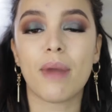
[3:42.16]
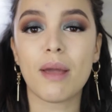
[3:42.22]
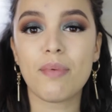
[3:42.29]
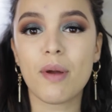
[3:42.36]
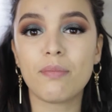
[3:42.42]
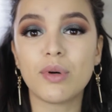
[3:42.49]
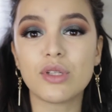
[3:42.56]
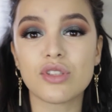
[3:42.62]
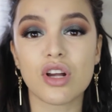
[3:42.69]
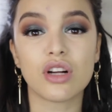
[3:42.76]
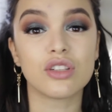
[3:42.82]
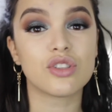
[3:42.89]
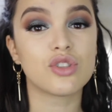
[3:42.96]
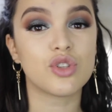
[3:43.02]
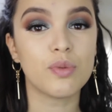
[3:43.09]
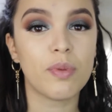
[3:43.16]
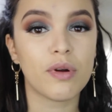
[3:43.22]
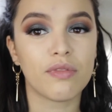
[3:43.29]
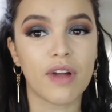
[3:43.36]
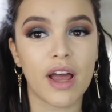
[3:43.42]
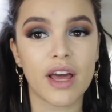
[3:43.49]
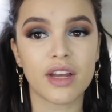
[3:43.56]
My pimples are super
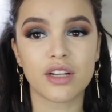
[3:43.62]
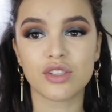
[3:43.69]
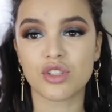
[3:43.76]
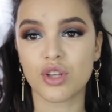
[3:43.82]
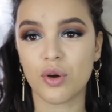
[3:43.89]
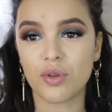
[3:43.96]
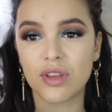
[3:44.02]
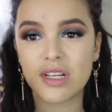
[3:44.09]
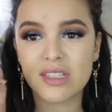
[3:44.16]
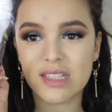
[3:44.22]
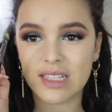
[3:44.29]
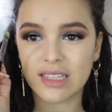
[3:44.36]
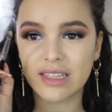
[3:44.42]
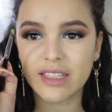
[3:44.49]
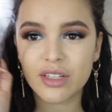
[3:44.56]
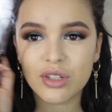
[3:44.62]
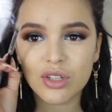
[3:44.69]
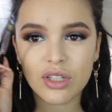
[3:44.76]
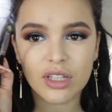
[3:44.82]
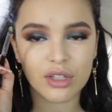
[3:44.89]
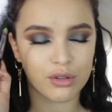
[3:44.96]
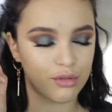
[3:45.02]
red, so this
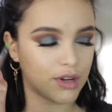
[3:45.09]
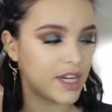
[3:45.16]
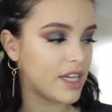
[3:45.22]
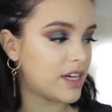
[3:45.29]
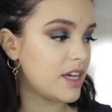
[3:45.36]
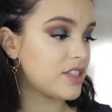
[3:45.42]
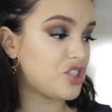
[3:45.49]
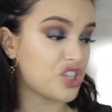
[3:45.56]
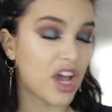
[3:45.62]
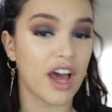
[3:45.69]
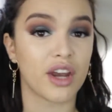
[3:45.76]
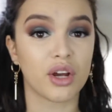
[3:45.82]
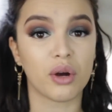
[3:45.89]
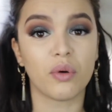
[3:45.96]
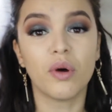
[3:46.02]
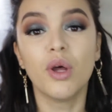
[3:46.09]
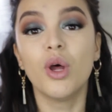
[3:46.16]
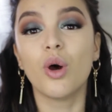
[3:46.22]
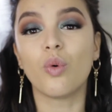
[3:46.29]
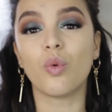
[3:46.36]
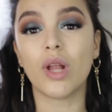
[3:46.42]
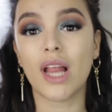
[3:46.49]
little green shadow
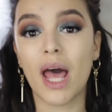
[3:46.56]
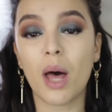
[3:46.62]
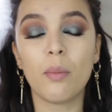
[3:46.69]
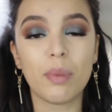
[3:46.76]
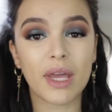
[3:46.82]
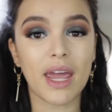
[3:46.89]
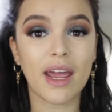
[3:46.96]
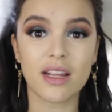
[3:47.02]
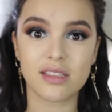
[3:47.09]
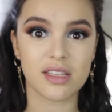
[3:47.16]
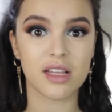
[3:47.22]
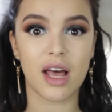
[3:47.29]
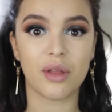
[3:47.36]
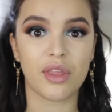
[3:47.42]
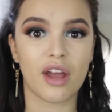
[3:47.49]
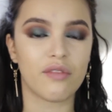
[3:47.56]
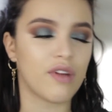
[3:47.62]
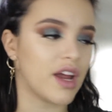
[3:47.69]
will help cancel out that